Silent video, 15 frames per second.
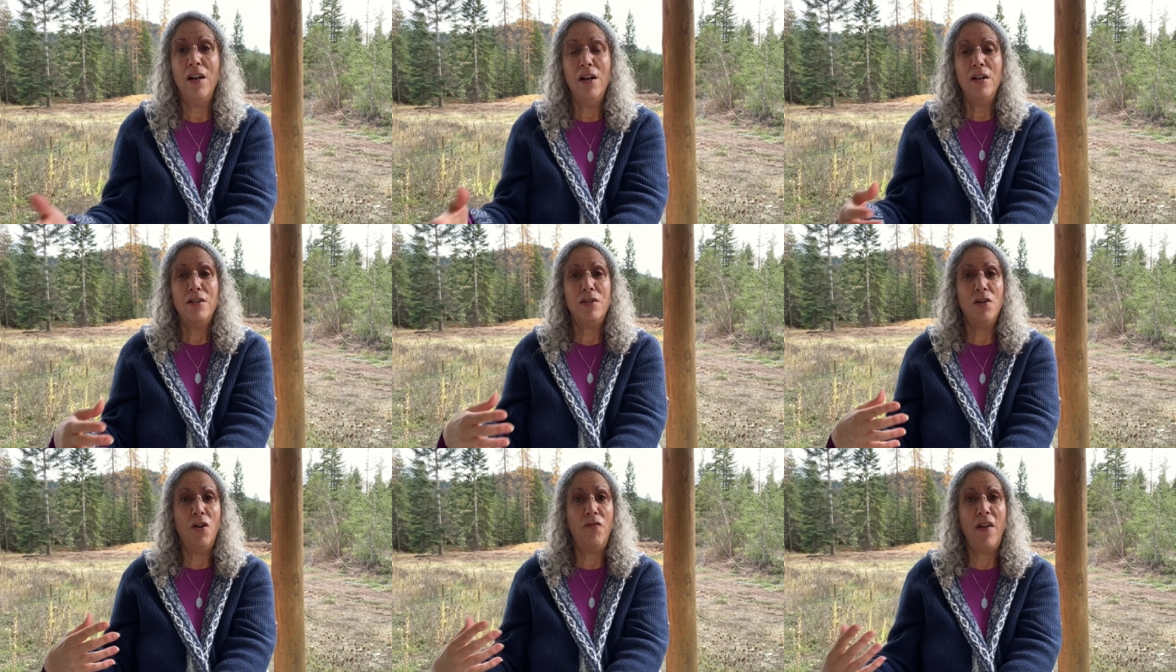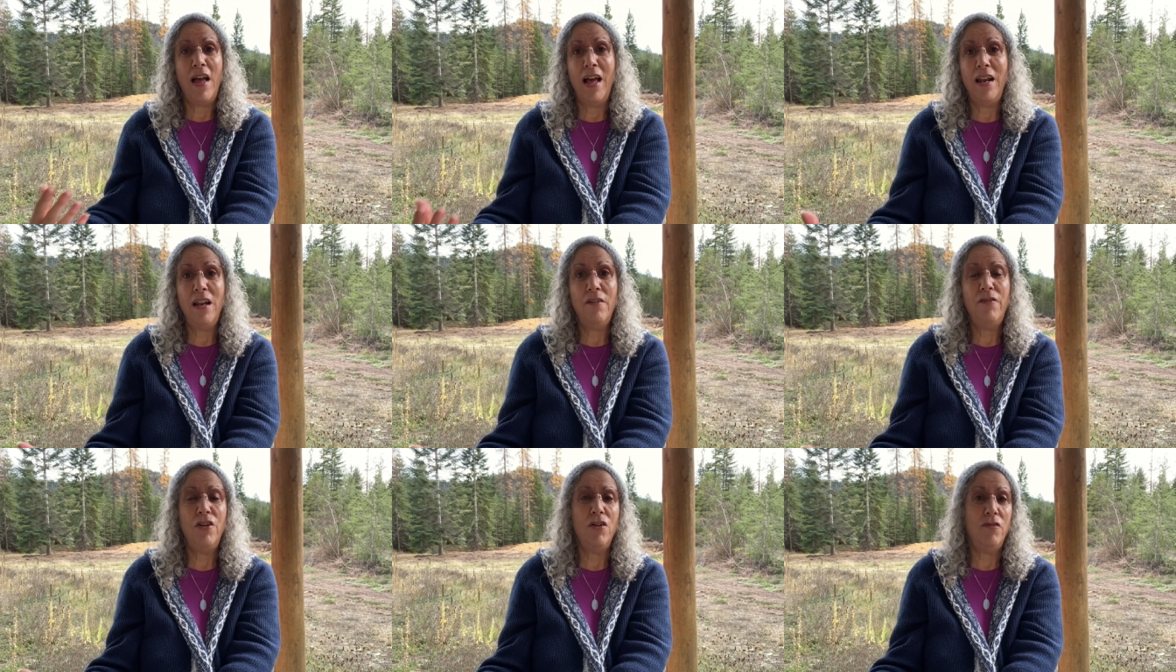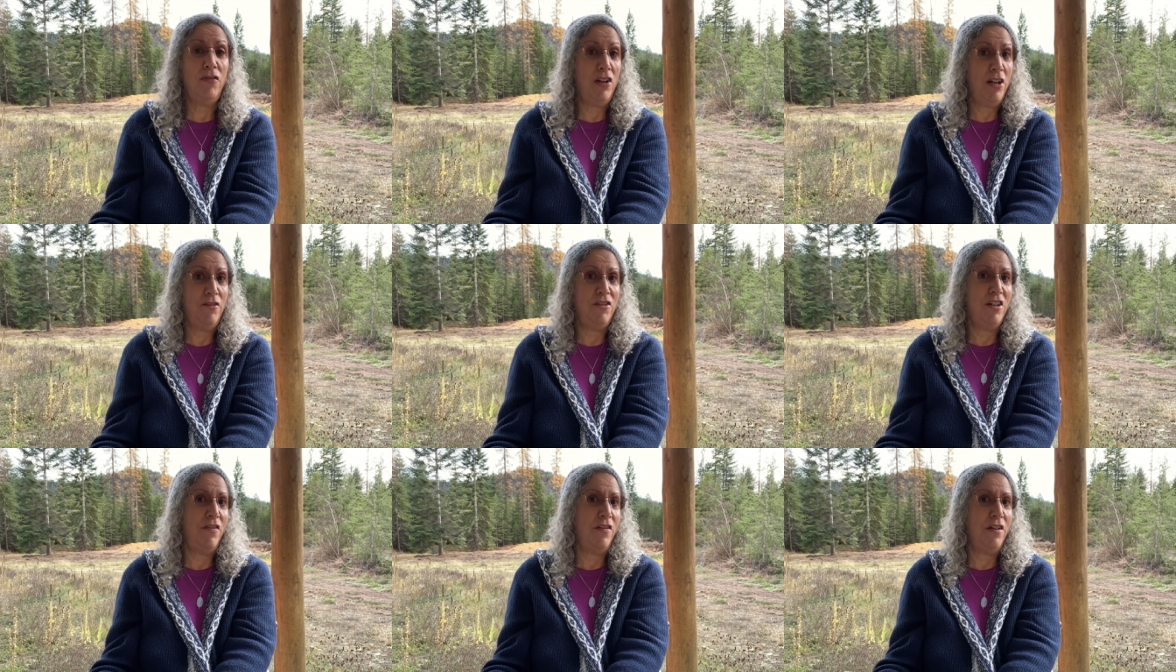So if any of you have
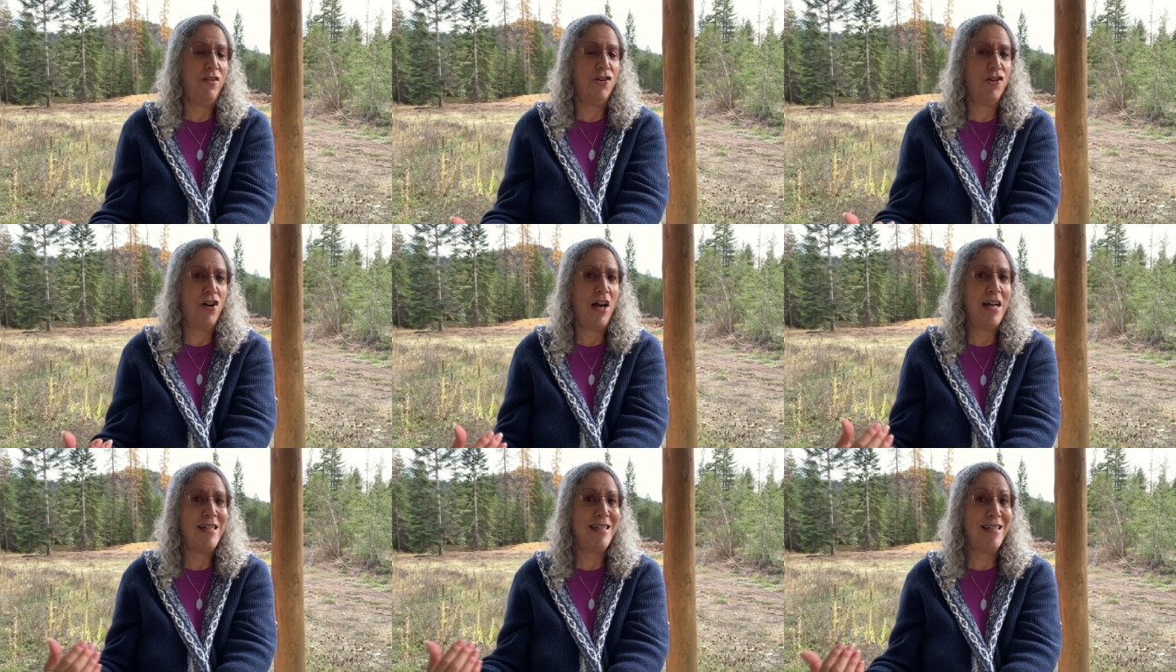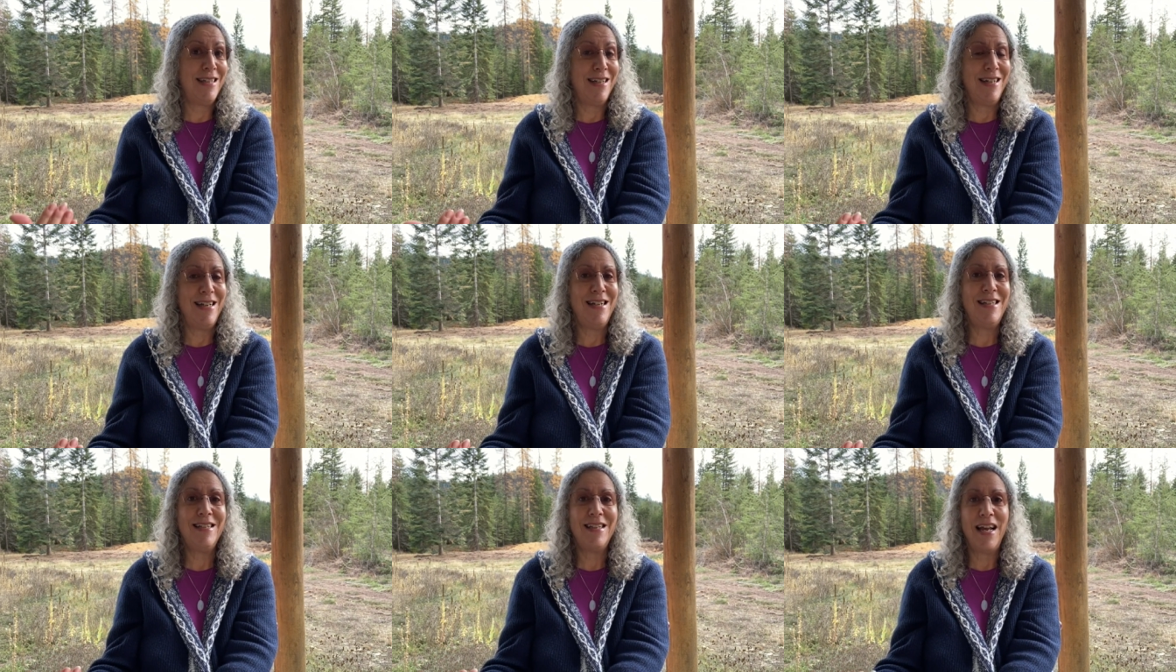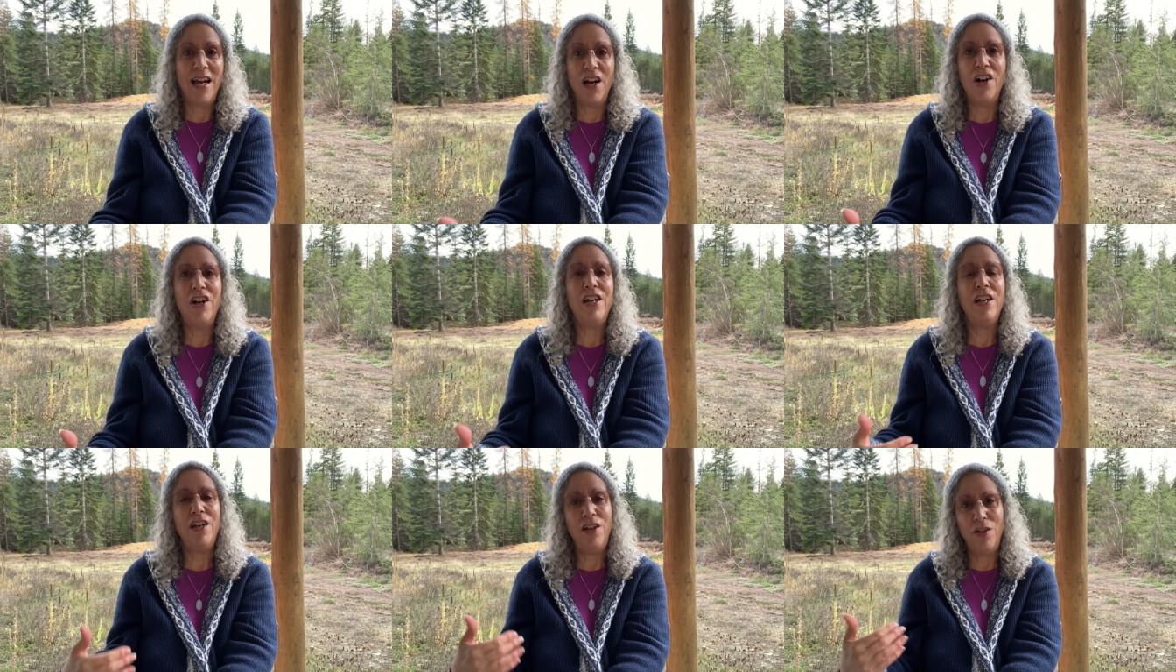lived in the Tri-Cities
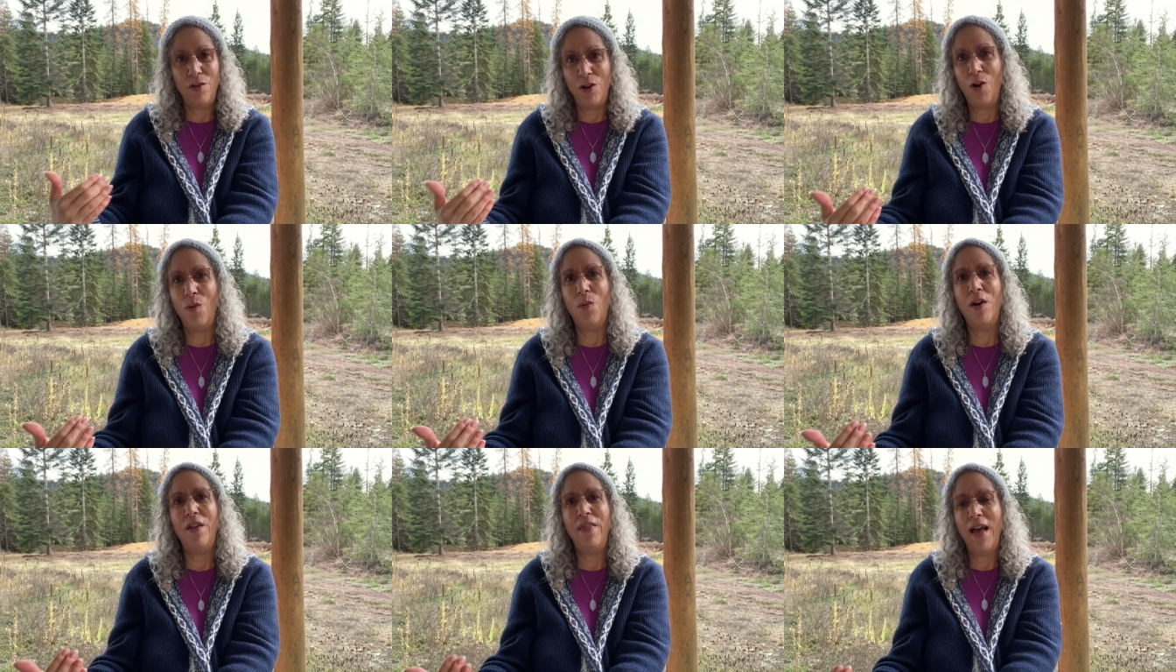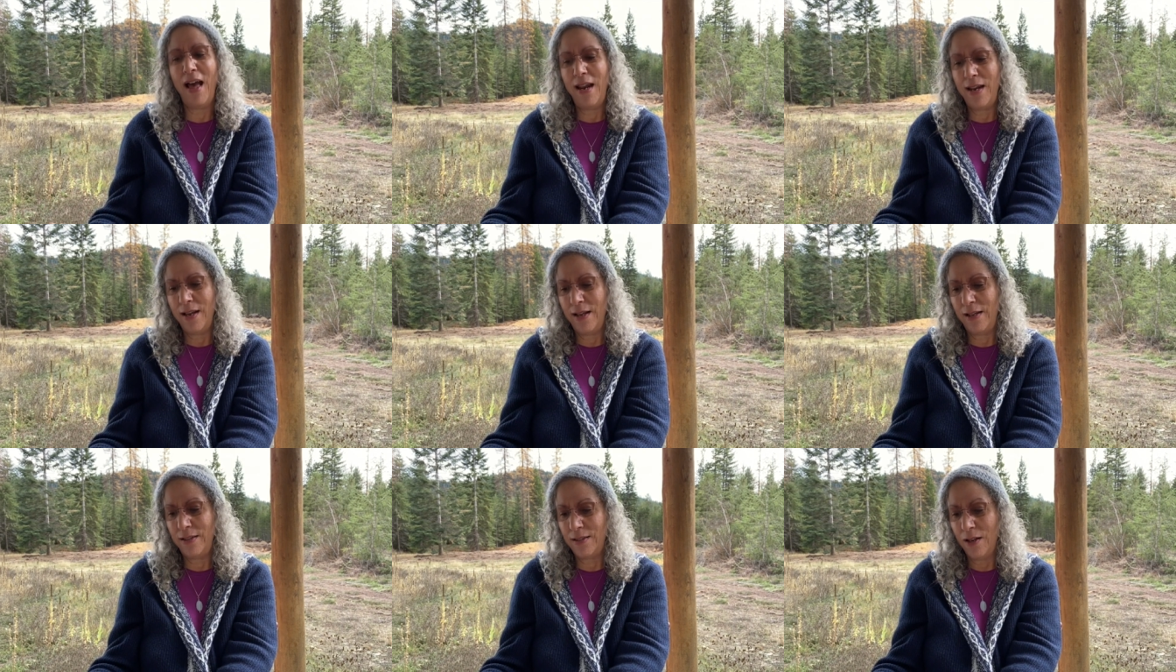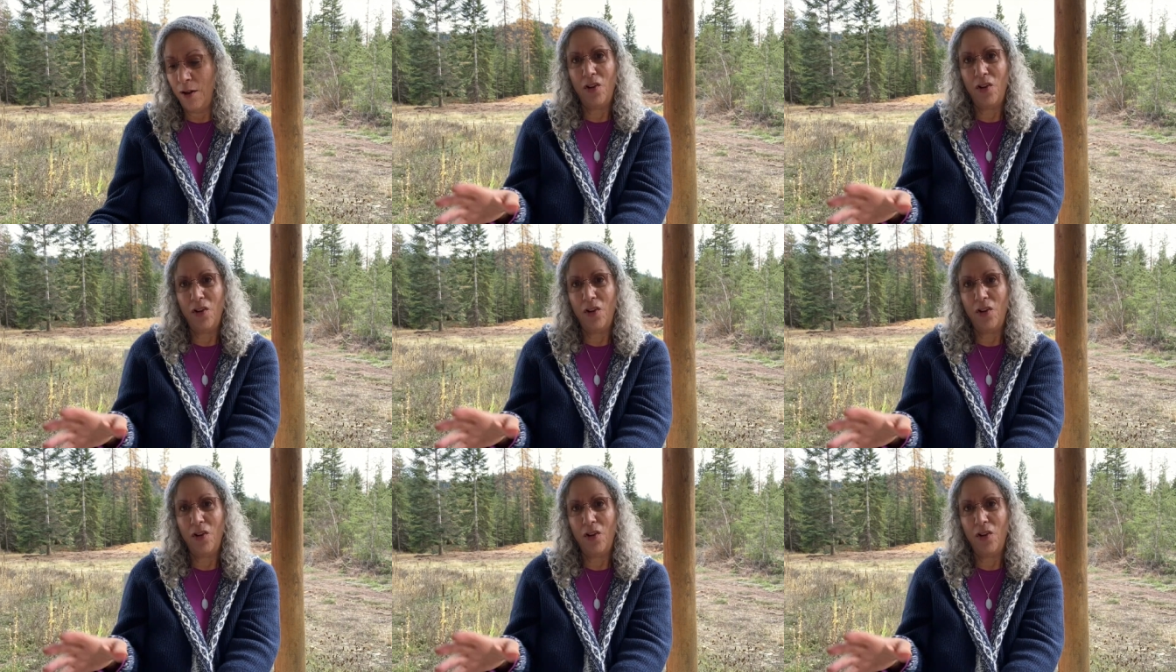area, you know where that is.